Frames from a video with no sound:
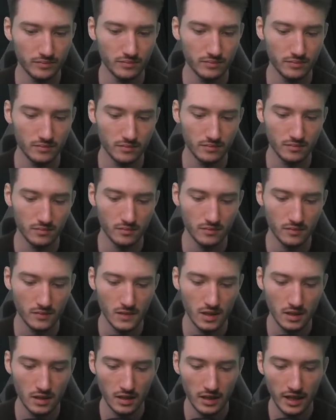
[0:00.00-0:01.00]

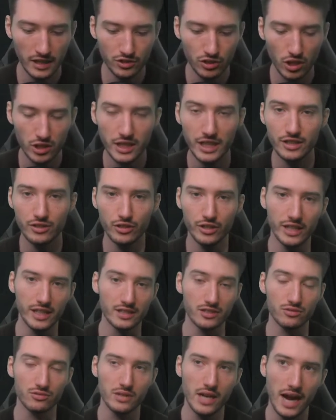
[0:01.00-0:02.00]
It's not that good
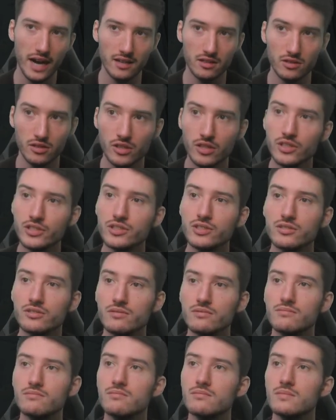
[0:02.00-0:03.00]
against Rakdos.
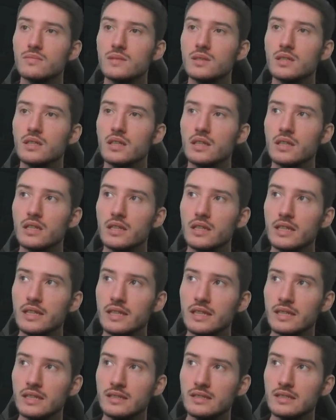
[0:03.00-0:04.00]

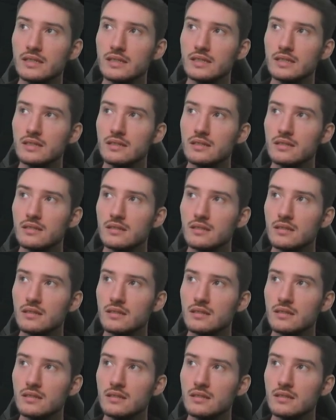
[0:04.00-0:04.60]
It's...